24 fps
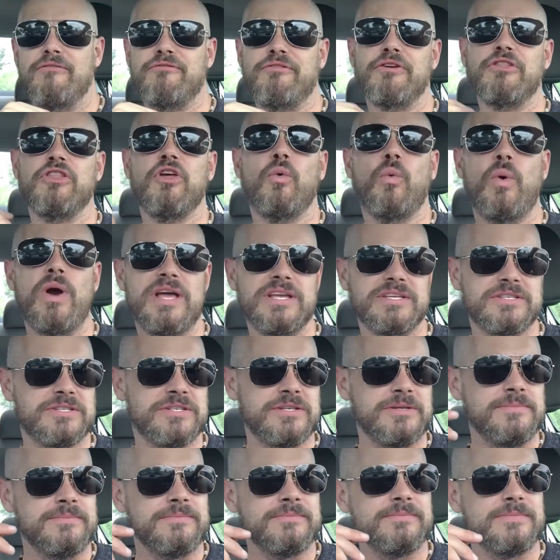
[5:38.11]
for the
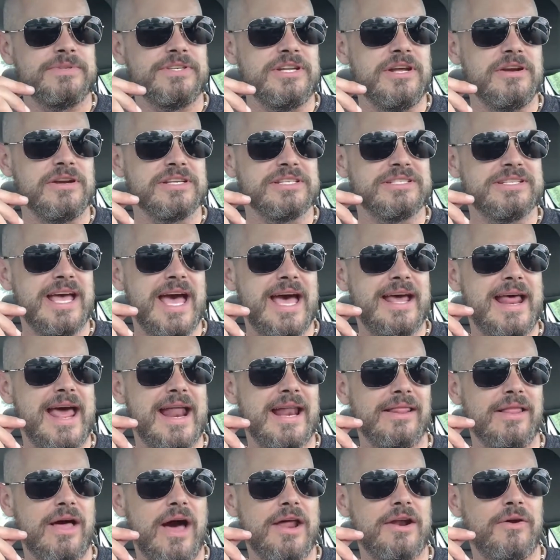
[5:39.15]
wisdom, you know, because dad
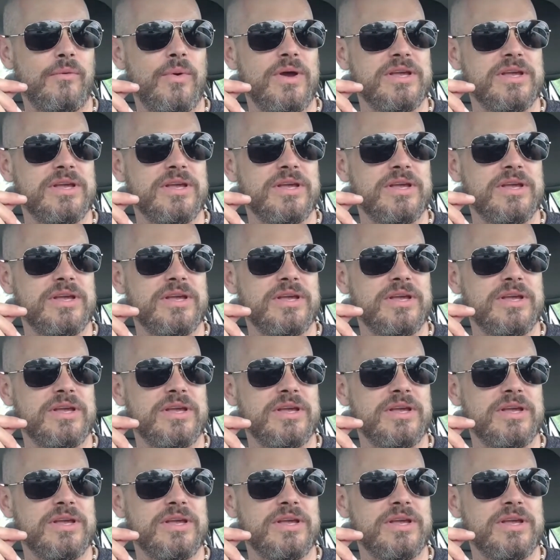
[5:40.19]
had a lot